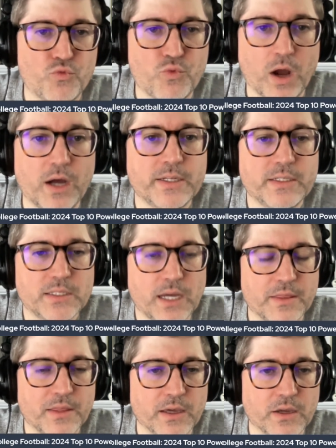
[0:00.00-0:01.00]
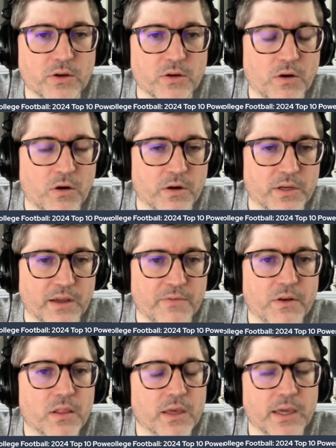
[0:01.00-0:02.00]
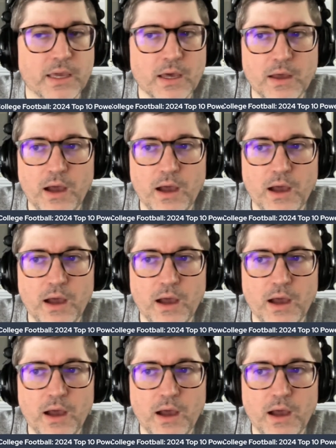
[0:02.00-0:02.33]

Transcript: runs, I think, are definitely